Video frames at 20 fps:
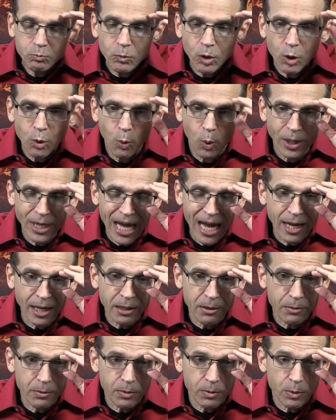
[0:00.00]
when
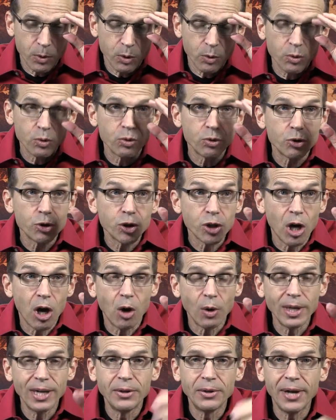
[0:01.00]
I saw
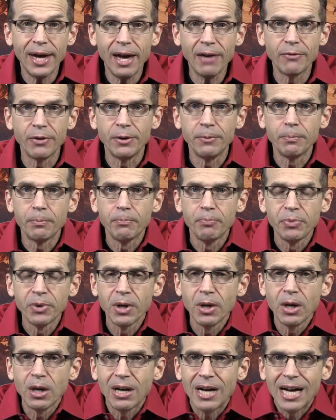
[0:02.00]
in the heaven,
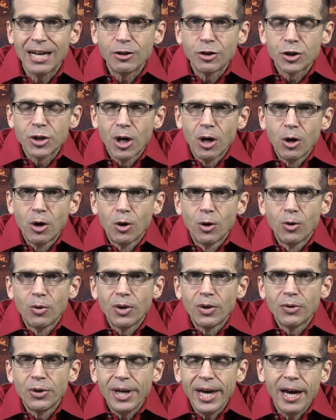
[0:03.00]
I saw
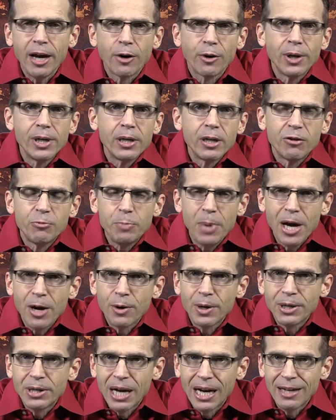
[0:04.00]
the area of
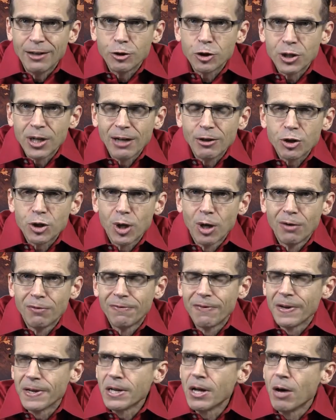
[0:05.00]
paradise and I saw a
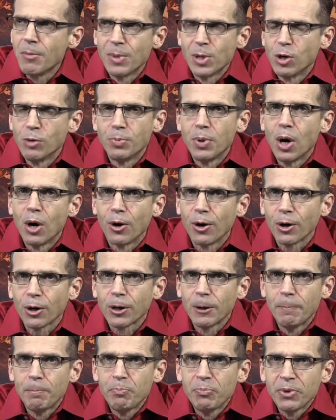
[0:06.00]
phenomenal
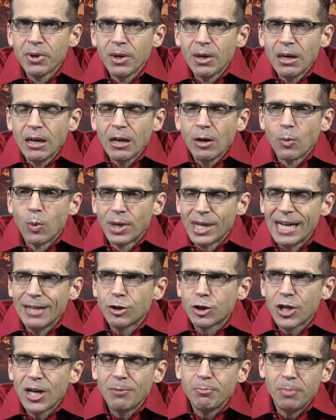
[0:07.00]
park when I
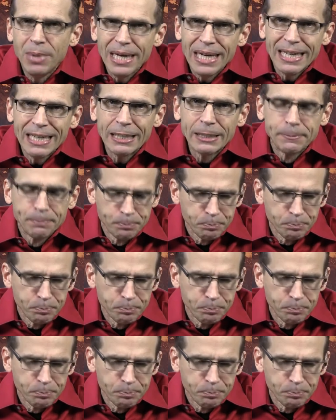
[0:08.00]
say big,